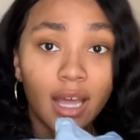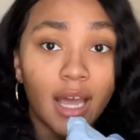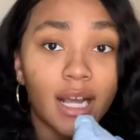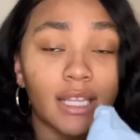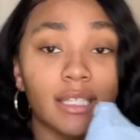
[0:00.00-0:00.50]

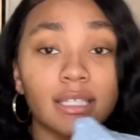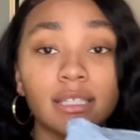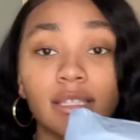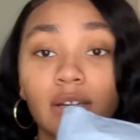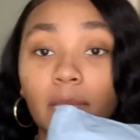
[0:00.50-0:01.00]
I got this
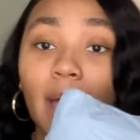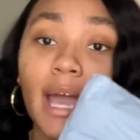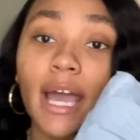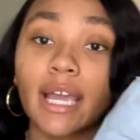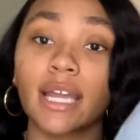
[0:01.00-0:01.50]
little
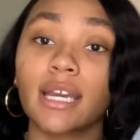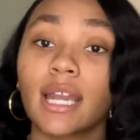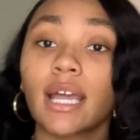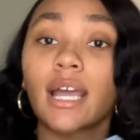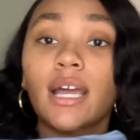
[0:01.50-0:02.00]
bag and
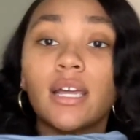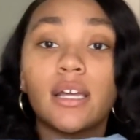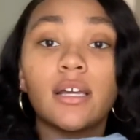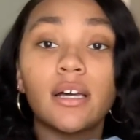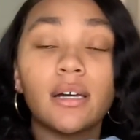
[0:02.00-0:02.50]
I got
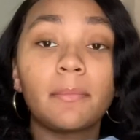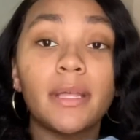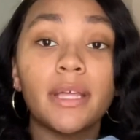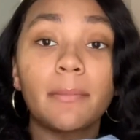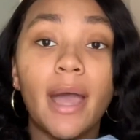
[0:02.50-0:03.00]
a
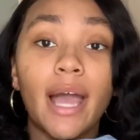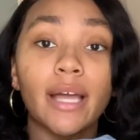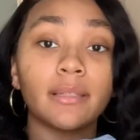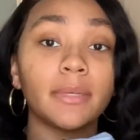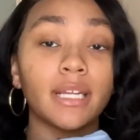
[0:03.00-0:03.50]
big bag.
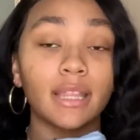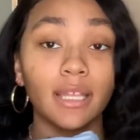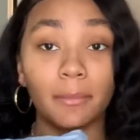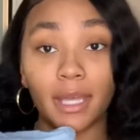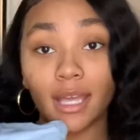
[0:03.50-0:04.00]
Let me get
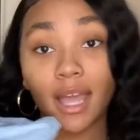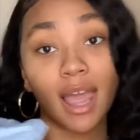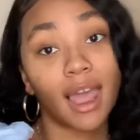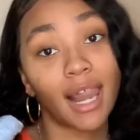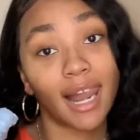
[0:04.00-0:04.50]

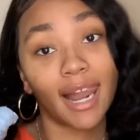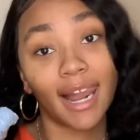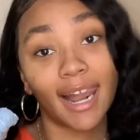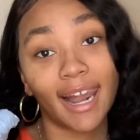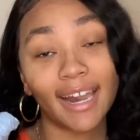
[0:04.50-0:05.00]
them.